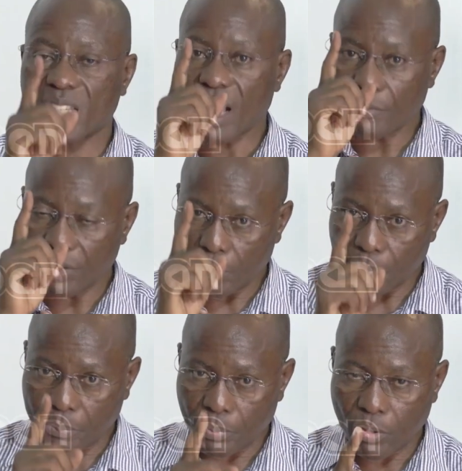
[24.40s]
Serve the
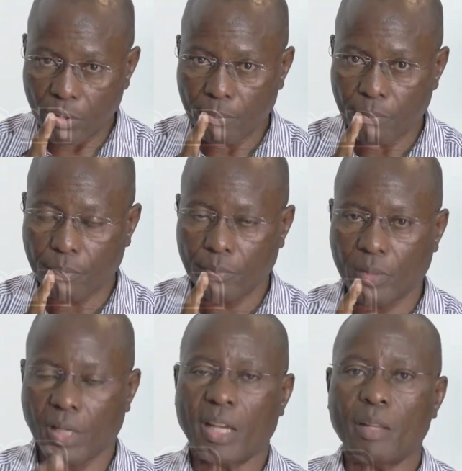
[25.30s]
people
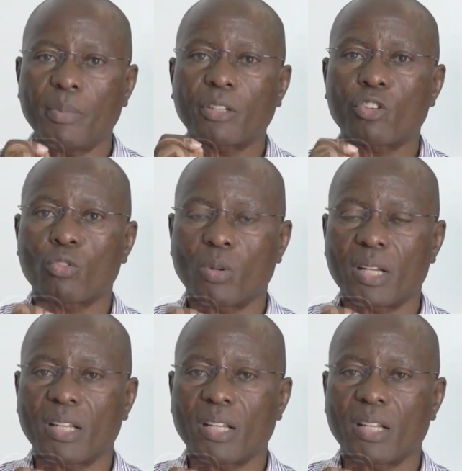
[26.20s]
and make sure